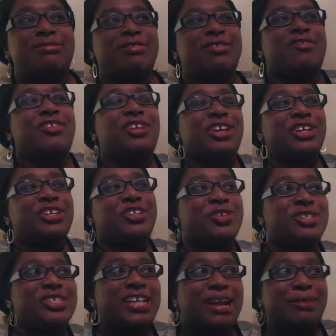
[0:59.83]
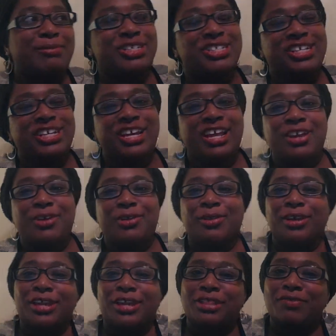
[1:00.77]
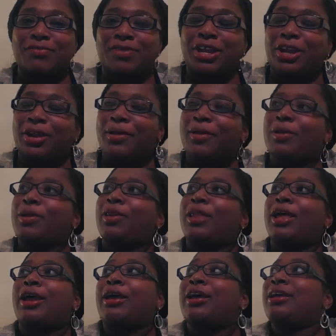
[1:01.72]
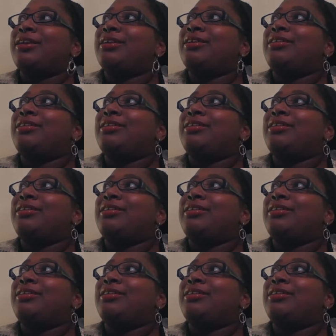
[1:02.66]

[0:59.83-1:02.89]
you look at your assignment sheet and you're looking at the video and you're like,